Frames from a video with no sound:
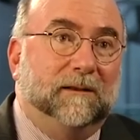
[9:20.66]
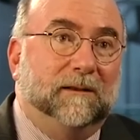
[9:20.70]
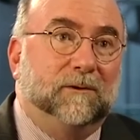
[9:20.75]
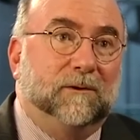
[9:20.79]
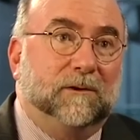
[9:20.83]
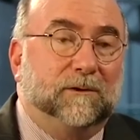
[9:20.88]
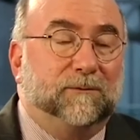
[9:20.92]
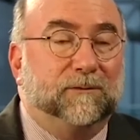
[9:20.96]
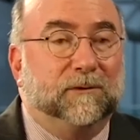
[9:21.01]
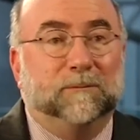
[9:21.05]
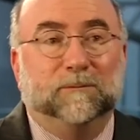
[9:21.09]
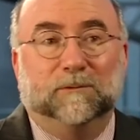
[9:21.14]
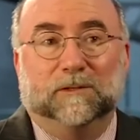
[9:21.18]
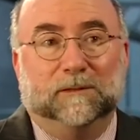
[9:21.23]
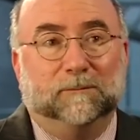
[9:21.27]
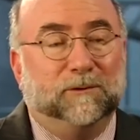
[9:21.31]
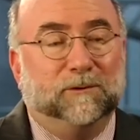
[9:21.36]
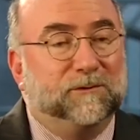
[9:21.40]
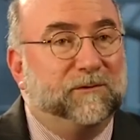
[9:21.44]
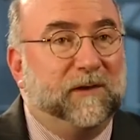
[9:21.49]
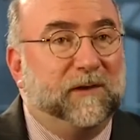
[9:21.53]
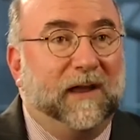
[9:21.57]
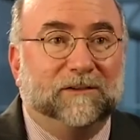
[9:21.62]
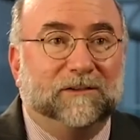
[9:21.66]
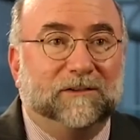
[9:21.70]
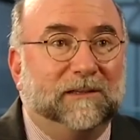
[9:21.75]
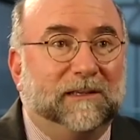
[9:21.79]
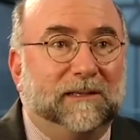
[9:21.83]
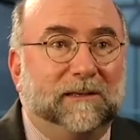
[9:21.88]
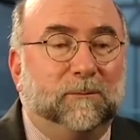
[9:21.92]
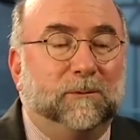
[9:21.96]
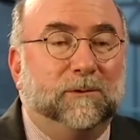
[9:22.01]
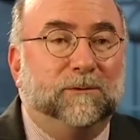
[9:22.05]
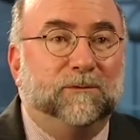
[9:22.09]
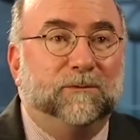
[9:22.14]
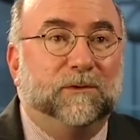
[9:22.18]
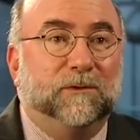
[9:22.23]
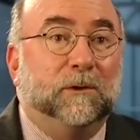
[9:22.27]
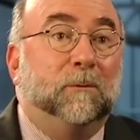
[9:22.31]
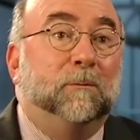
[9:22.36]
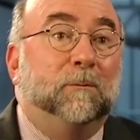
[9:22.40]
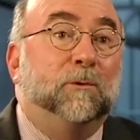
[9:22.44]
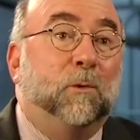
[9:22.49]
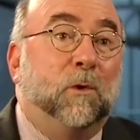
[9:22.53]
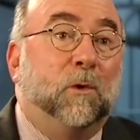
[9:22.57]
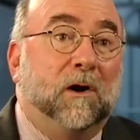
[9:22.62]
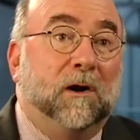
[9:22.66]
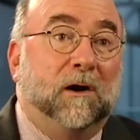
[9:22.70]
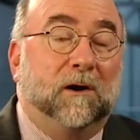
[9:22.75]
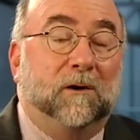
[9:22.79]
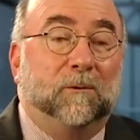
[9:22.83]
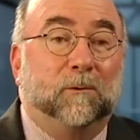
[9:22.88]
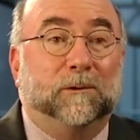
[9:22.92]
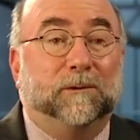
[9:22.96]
in early films. He was fascinated with film noir,